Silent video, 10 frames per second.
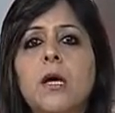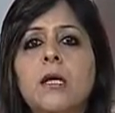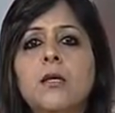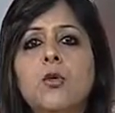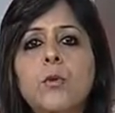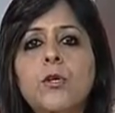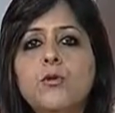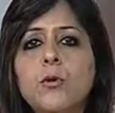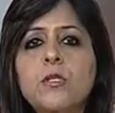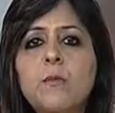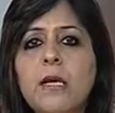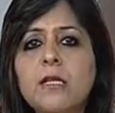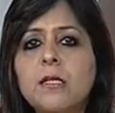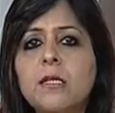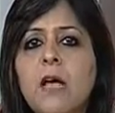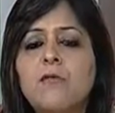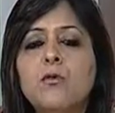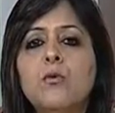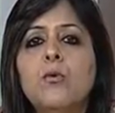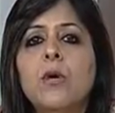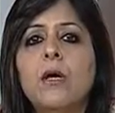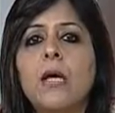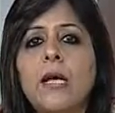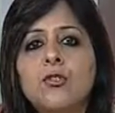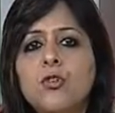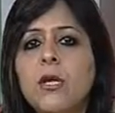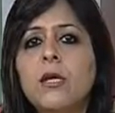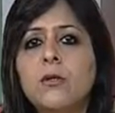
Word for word: and the human resource managers have to actually